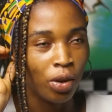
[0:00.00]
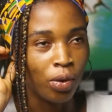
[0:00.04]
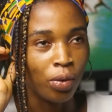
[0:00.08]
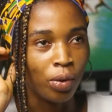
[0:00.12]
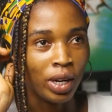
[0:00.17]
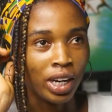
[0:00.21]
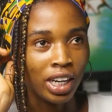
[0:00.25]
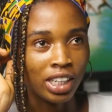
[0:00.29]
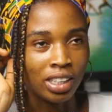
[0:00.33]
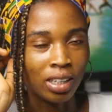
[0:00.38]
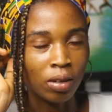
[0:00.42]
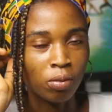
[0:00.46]

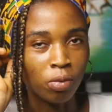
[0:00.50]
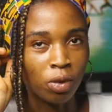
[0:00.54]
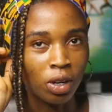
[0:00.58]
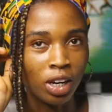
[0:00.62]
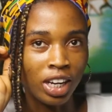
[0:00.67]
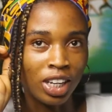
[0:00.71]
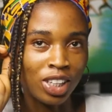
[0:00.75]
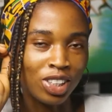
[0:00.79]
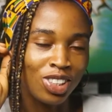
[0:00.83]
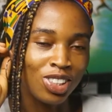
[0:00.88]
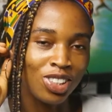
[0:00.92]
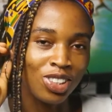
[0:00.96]
whether some
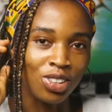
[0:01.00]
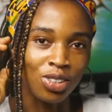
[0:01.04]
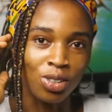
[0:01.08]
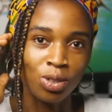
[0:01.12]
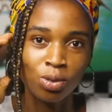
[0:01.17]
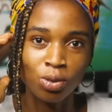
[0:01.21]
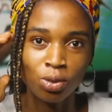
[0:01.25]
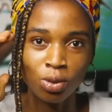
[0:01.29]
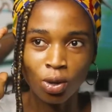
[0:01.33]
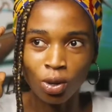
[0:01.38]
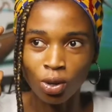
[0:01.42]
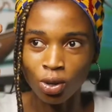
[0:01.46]
relates to
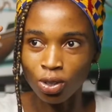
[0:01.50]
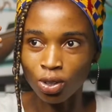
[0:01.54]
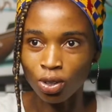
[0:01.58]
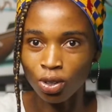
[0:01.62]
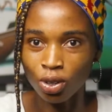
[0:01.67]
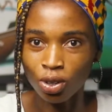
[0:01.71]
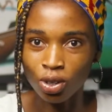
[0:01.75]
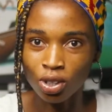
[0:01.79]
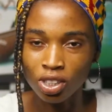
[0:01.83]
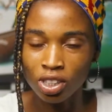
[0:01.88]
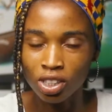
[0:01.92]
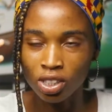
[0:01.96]
you or
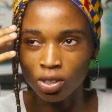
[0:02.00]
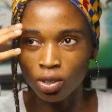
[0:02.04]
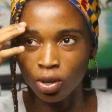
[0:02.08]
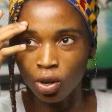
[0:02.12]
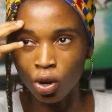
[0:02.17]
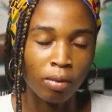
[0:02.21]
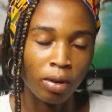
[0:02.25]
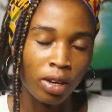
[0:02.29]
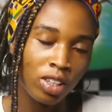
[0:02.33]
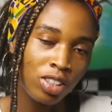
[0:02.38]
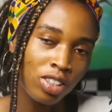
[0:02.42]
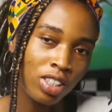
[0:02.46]
not.
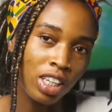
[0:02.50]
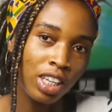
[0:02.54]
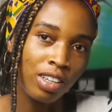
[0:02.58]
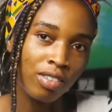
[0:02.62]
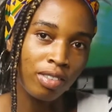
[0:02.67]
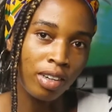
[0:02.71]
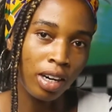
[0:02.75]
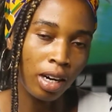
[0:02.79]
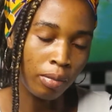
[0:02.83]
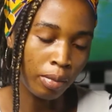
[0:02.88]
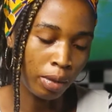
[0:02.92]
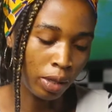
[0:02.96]
I'm going to
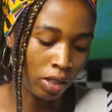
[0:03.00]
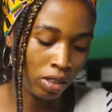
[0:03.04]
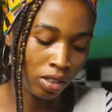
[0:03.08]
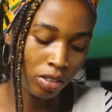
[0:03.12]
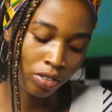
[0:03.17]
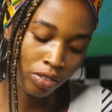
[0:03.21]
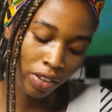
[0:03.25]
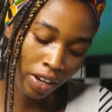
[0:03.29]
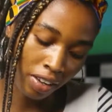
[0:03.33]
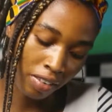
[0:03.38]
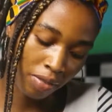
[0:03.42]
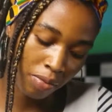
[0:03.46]
give about
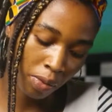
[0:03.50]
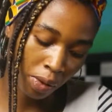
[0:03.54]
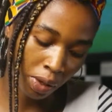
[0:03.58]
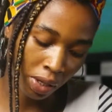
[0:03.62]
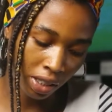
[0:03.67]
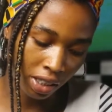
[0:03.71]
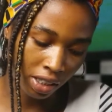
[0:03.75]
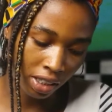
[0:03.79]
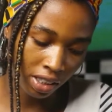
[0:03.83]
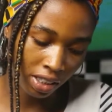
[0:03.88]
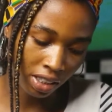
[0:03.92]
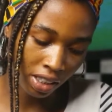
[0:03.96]
5
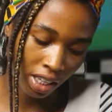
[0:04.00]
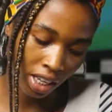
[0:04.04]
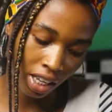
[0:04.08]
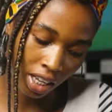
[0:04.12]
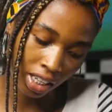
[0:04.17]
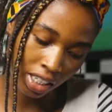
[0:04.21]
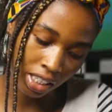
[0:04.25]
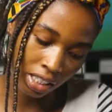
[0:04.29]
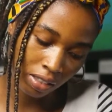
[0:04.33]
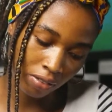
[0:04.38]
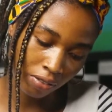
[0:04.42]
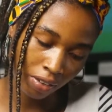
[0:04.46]
points.
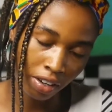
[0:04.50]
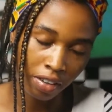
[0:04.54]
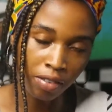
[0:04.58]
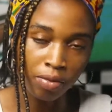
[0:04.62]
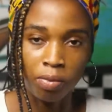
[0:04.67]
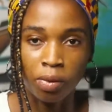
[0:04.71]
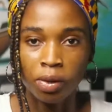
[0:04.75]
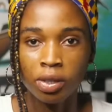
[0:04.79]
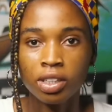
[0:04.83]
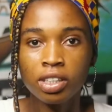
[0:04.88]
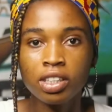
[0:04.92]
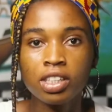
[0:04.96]
Yeah, it's
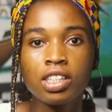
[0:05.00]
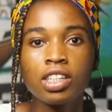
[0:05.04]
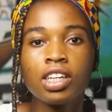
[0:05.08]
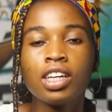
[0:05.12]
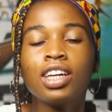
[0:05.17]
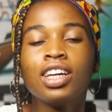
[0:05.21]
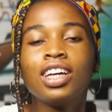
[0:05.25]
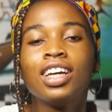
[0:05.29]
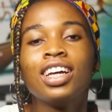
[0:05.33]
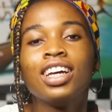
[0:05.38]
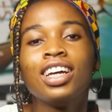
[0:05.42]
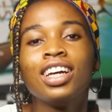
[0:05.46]
5 points.
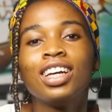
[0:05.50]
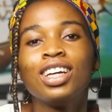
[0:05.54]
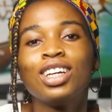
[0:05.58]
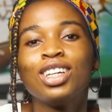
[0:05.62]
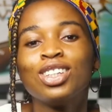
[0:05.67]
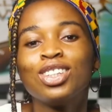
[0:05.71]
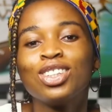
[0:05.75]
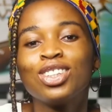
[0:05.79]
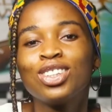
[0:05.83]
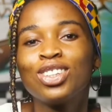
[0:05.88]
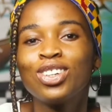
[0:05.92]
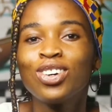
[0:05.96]

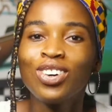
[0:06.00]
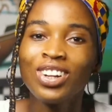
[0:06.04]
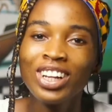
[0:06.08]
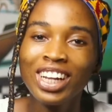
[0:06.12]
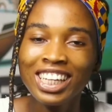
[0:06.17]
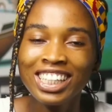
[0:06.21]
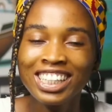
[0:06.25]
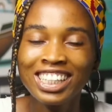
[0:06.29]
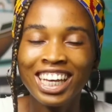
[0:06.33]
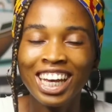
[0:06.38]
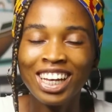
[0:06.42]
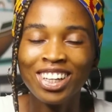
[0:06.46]
So
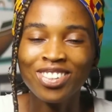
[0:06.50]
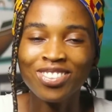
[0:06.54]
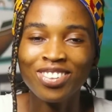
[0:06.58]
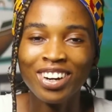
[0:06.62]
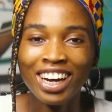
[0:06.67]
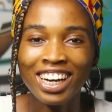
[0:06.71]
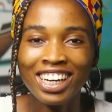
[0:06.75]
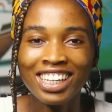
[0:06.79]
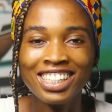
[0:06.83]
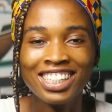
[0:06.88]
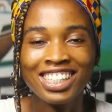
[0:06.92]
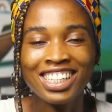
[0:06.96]
let's get
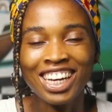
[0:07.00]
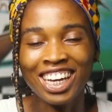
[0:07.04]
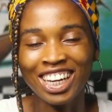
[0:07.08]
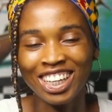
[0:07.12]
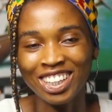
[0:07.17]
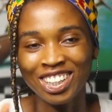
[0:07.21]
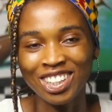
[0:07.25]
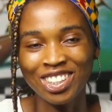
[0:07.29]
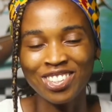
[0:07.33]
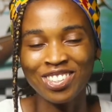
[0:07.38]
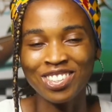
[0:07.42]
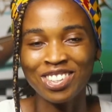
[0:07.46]
right
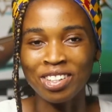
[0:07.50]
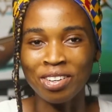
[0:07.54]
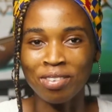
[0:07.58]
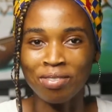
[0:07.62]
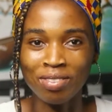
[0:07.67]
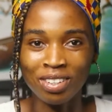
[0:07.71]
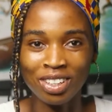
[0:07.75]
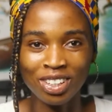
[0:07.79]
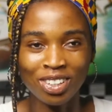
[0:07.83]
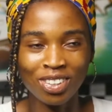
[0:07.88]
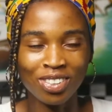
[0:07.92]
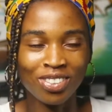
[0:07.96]
into the
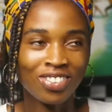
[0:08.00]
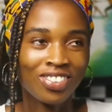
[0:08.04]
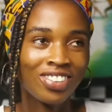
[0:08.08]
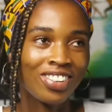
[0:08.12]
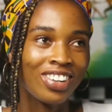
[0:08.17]
video.